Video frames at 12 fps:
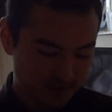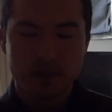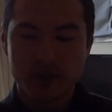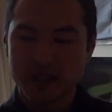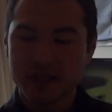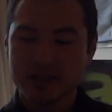
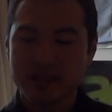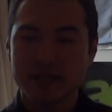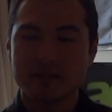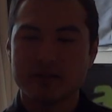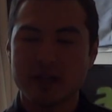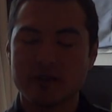But it is
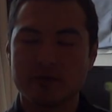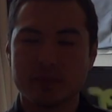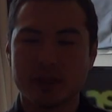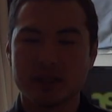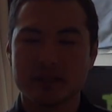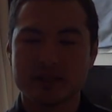kind of tough
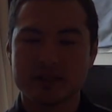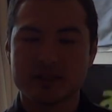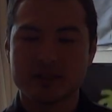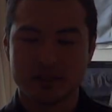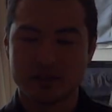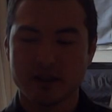
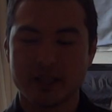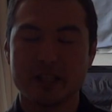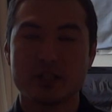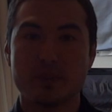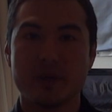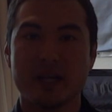because
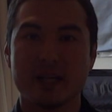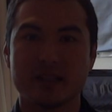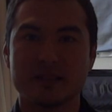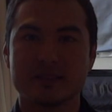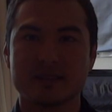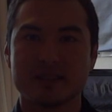in
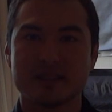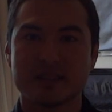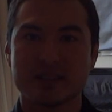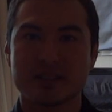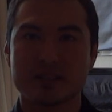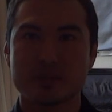Japan,
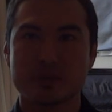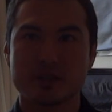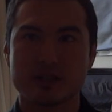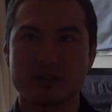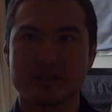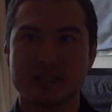customer
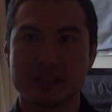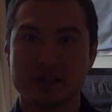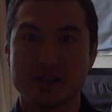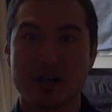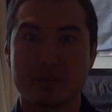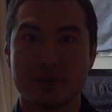service is
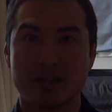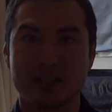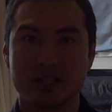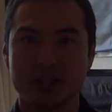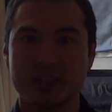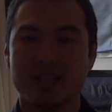top
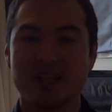notch.